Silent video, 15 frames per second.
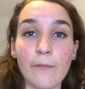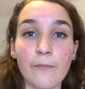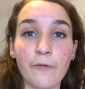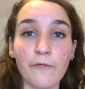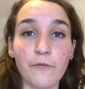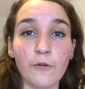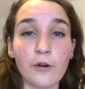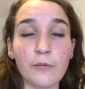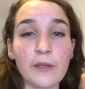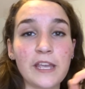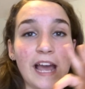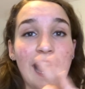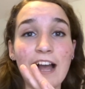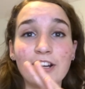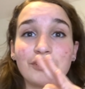before
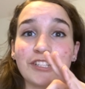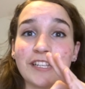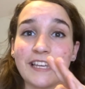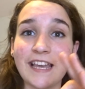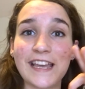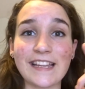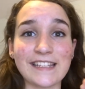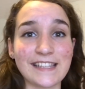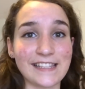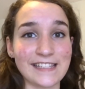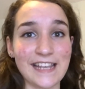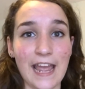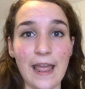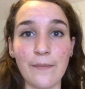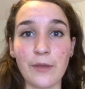we actually get into the
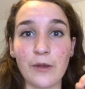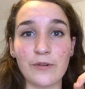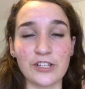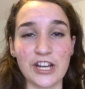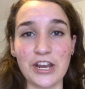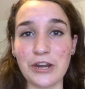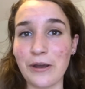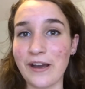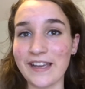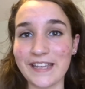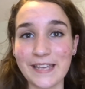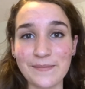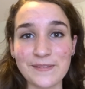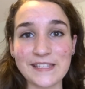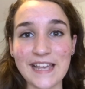taming, which I know I
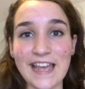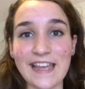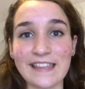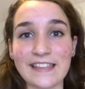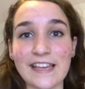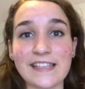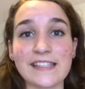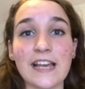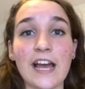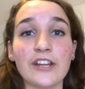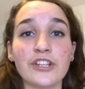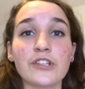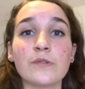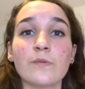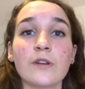keep saying this, I
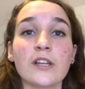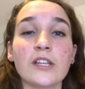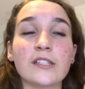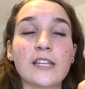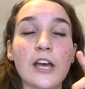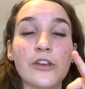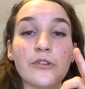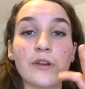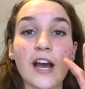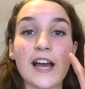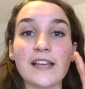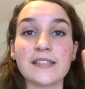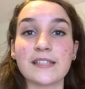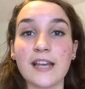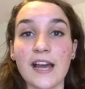just want to tell you
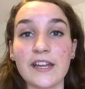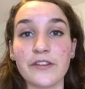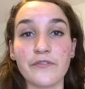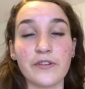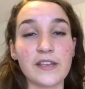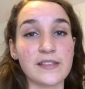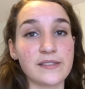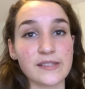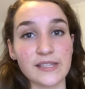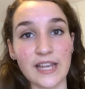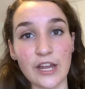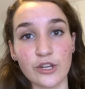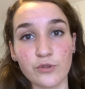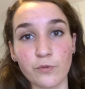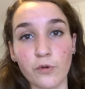guys kind of his
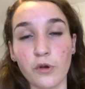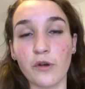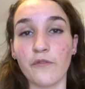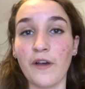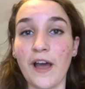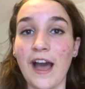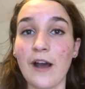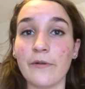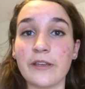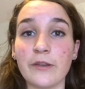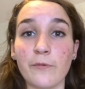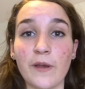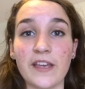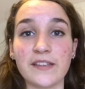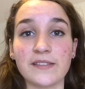schedule of how he
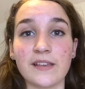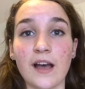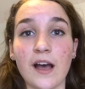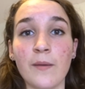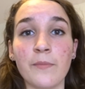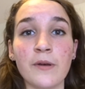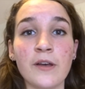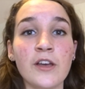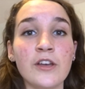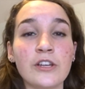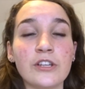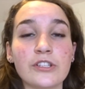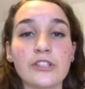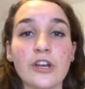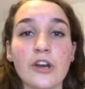wakes up.
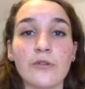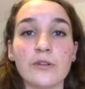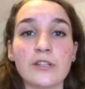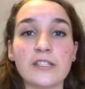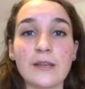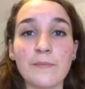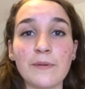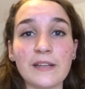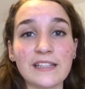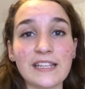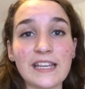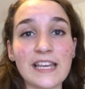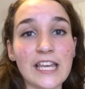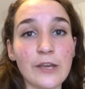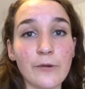So
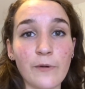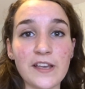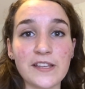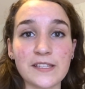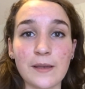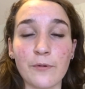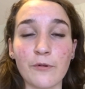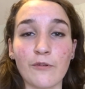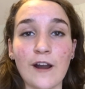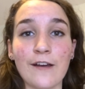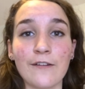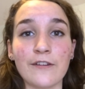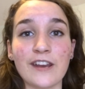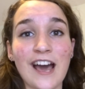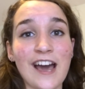typically he wakes up
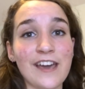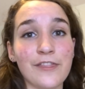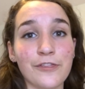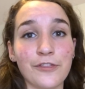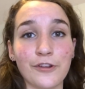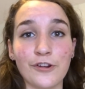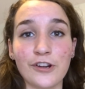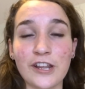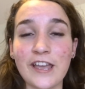around 9.30